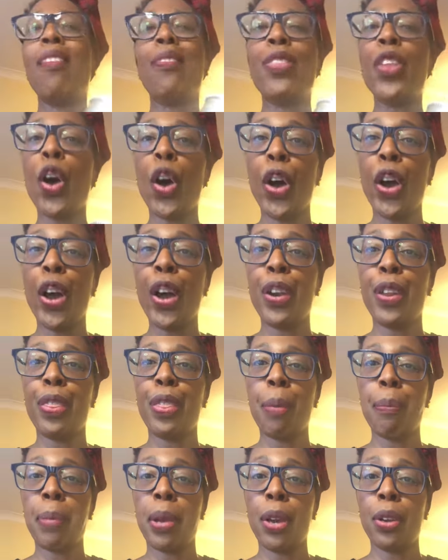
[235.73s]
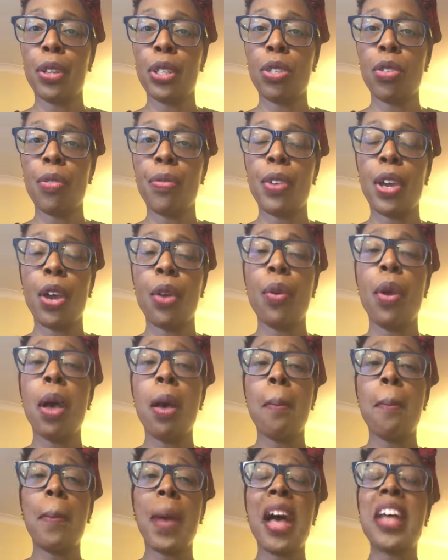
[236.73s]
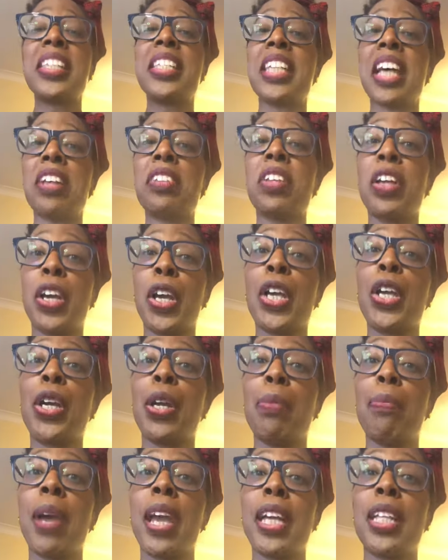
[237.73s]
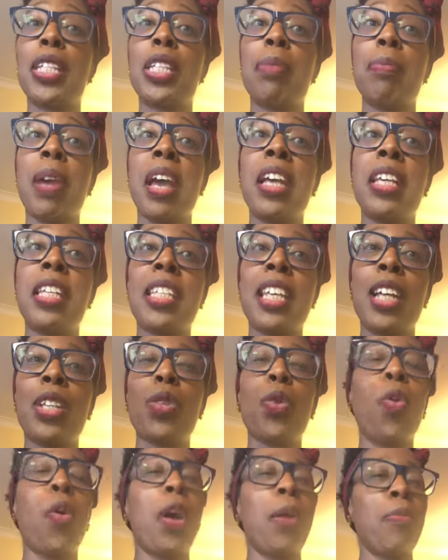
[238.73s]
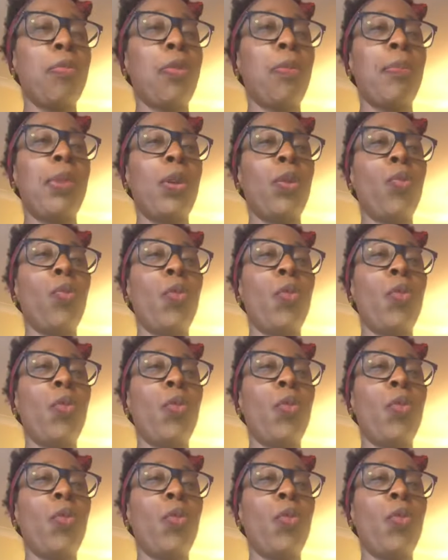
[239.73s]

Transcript: Not heard of them, be honest with you, but it sounds like a good maker to me. It sounds quite prominent,